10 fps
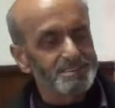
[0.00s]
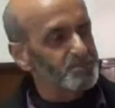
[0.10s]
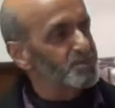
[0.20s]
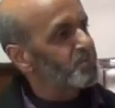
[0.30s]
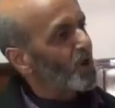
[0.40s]

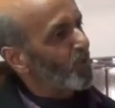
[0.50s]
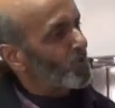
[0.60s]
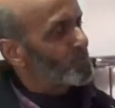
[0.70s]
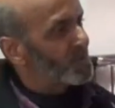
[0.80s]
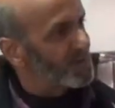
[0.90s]
Be proud
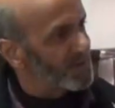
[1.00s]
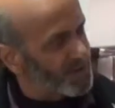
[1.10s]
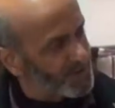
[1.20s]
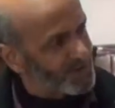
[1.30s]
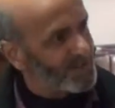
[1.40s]
of being an
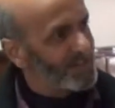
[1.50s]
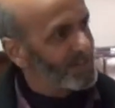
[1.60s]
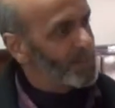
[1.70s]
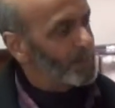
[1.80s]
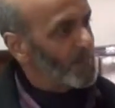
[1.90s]
Indian.
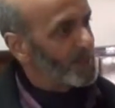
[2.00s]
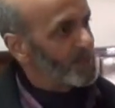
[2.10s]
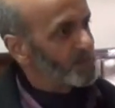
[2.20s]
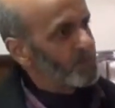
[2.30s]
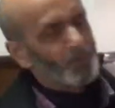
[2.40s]

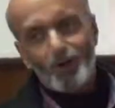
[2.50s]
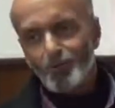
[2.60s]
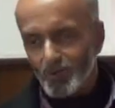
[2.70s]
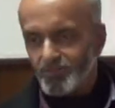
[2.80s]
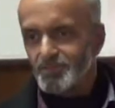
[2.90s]
Be
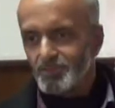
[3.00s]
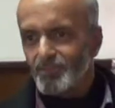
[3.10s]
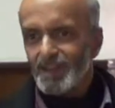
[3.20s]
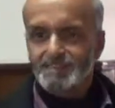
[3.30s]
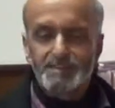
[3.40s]
proud of the
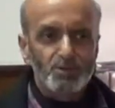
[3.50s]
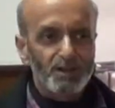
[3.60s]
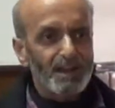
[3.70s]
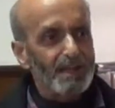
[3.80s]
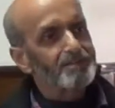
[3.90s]
fact that you
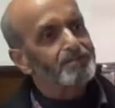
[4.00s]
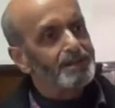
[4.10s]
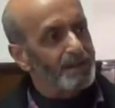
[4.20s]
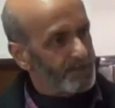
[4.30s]
are alive and